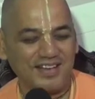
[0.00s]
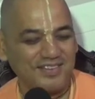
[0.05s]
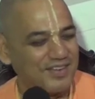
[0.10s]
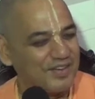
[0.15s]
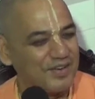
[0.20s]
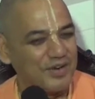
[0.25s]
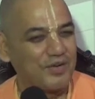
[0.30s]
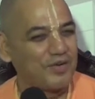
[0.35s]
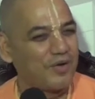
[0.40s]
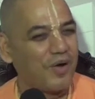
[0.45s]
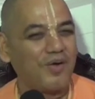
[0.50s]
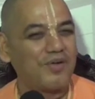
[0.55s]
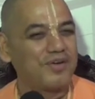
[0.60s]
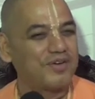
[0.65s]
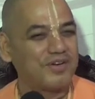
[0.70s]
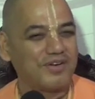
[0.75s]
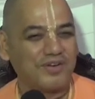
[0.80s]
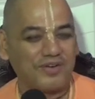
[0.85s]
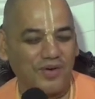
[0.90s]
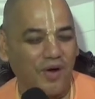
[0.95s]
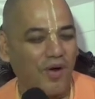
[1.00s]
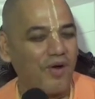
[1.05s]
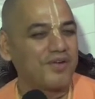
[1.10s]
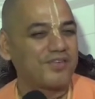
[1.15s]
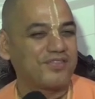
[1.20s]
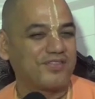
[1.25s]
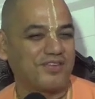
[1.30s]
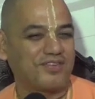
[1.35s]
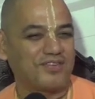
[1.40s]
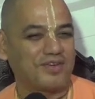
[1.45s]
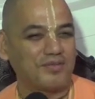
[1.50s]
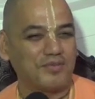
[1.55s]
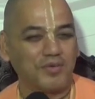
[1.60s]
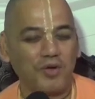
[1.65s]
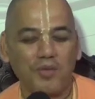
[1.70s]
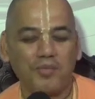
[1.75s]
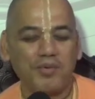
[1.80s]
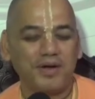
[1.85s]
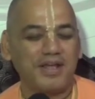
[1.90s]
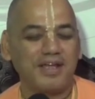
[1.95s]
It's a wrong, wrong system.
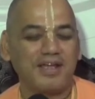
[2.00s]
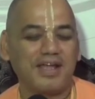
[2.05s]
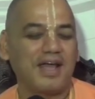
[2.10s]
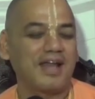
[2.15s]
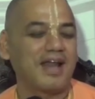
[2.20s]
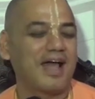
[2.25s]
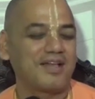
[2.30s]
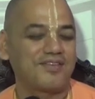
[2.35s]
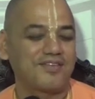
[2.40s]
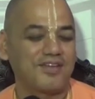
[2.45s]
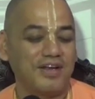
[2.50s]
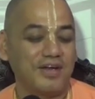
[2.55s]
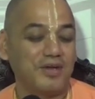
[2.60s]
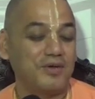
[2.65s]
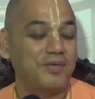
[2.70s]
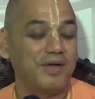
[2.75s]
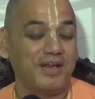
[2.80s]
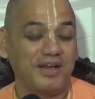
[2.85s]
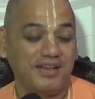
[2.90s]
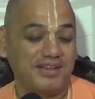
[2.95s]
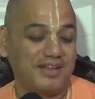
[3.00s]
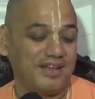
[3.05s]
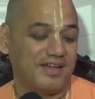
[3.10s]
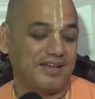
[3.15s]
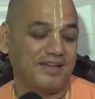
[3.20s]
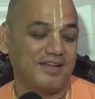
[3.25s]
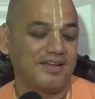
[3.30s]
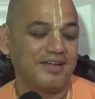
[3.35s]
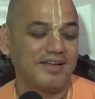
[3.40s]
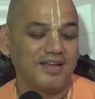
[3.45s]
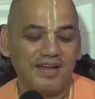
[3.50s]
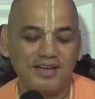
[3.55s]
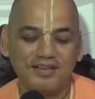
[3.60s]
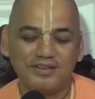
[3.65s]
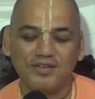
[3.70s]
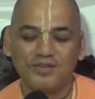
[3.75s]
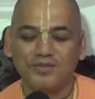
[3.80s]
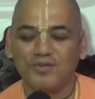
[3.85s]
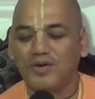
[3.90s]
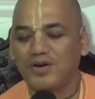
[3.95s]
Nobody can actually do anything in
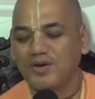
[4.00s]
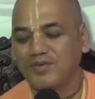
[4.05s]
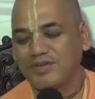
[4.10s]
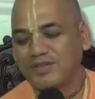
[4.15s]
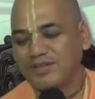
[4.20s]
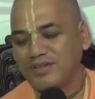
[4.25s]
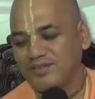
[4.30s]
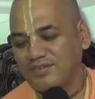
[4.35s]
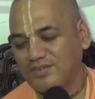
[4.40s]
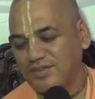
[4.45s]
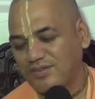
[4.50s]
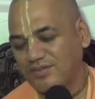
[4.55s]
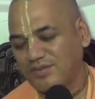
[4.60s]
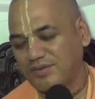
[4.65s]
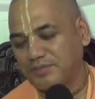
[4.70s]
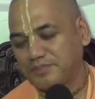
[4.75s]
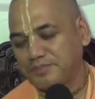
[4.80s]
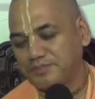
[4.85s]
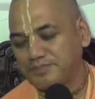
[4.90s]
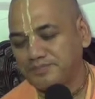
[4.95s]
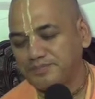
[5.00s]
this world with this system.